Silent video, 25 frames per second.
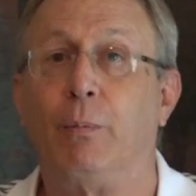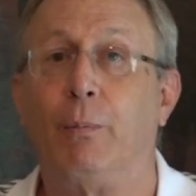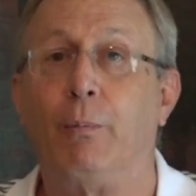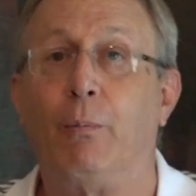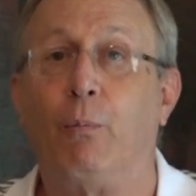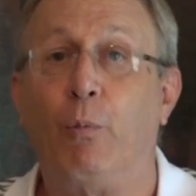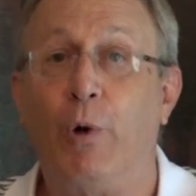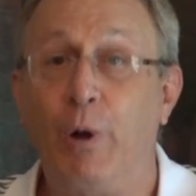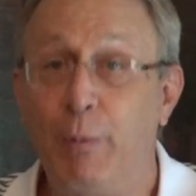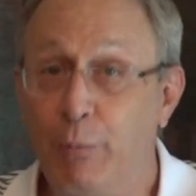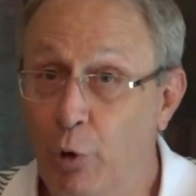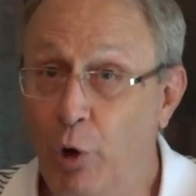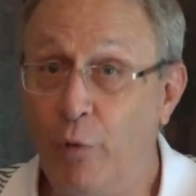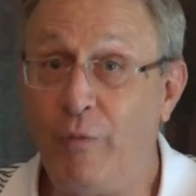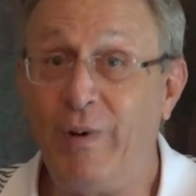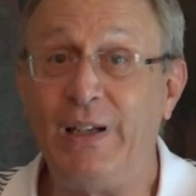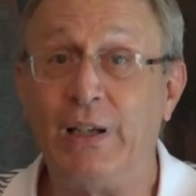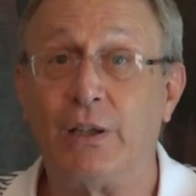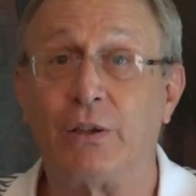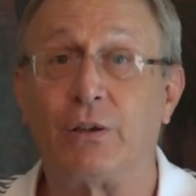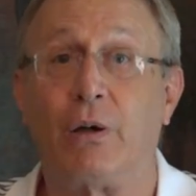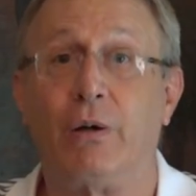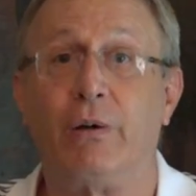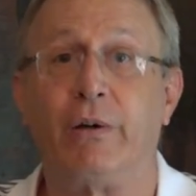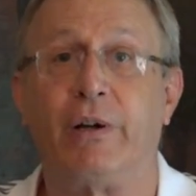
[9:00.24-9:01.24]
removing
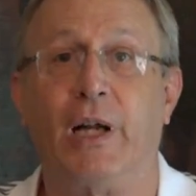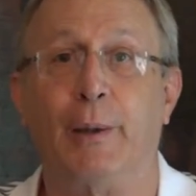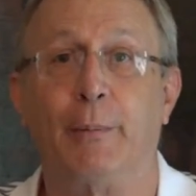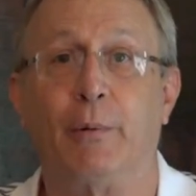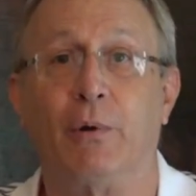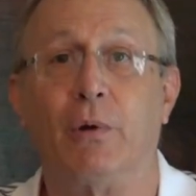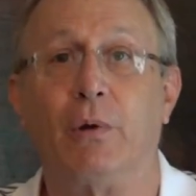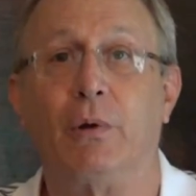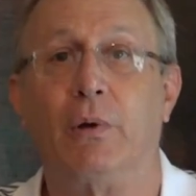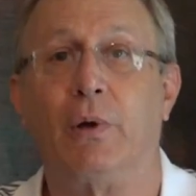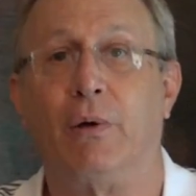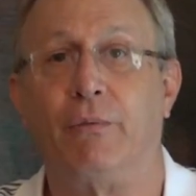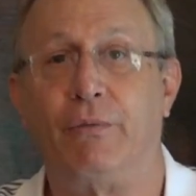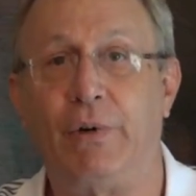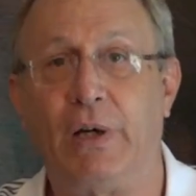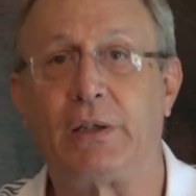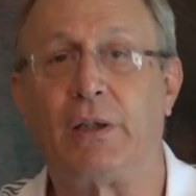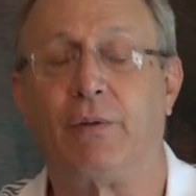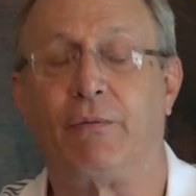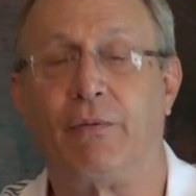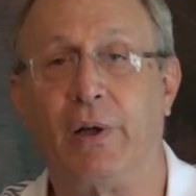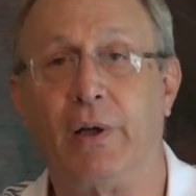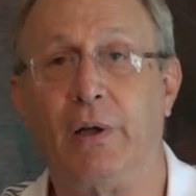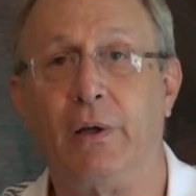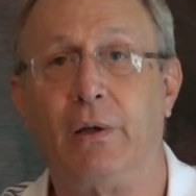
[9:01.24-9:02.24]
the turntable
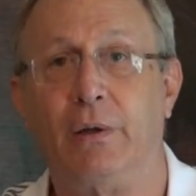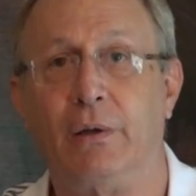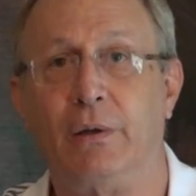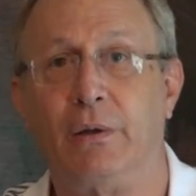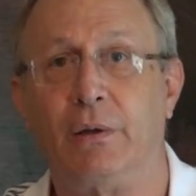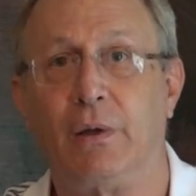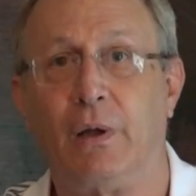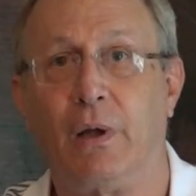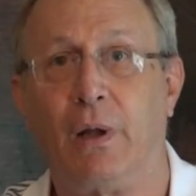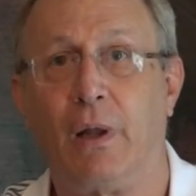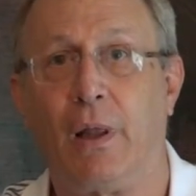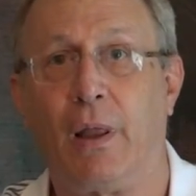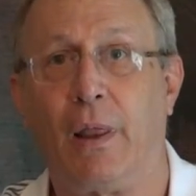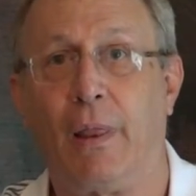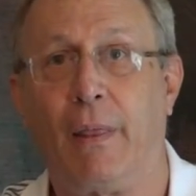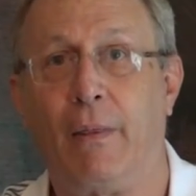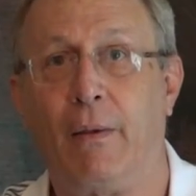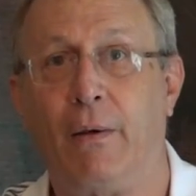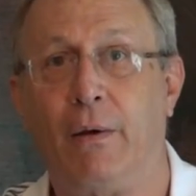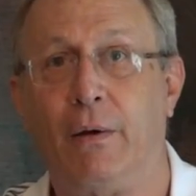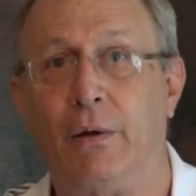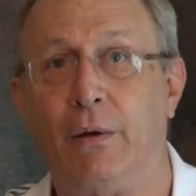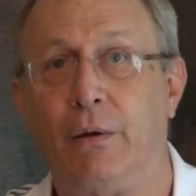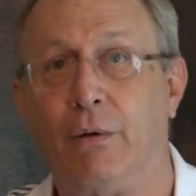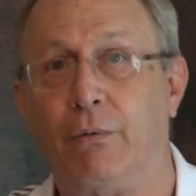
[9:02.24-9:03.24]
effectively
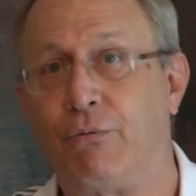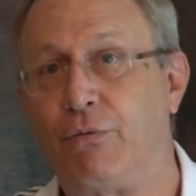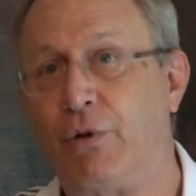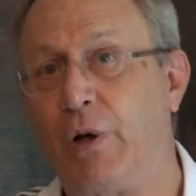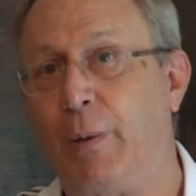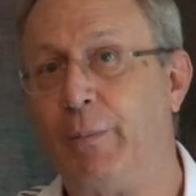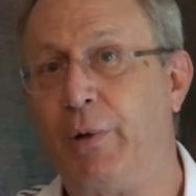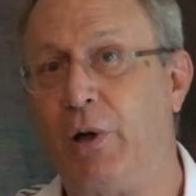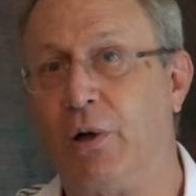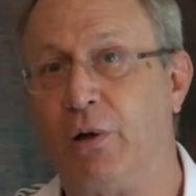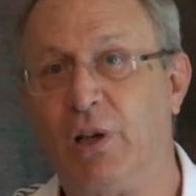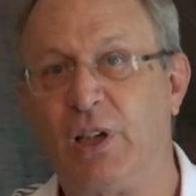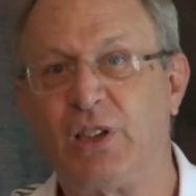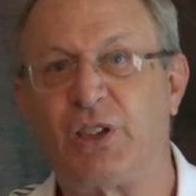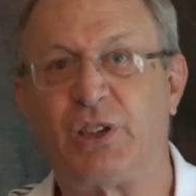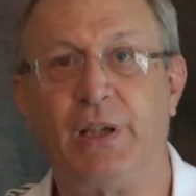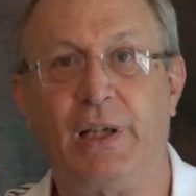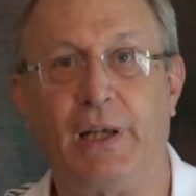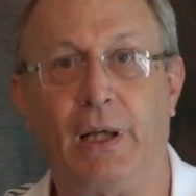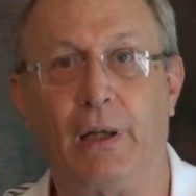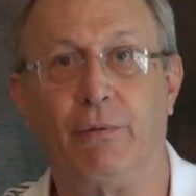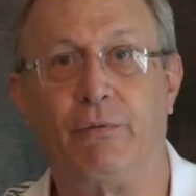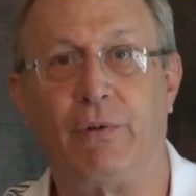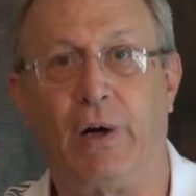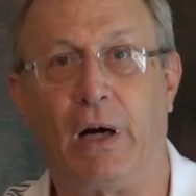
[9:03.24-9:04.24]
from your
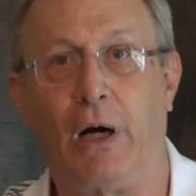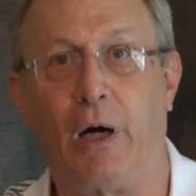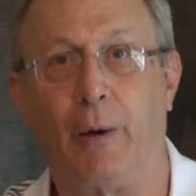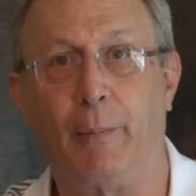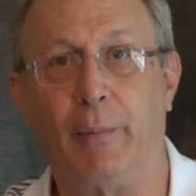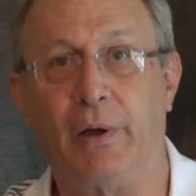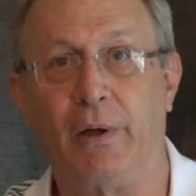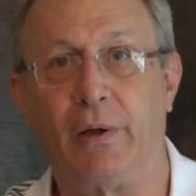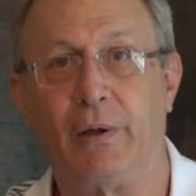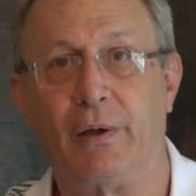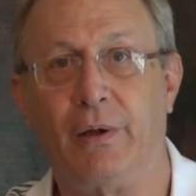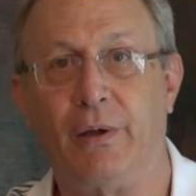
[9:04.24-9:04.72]
listening environment.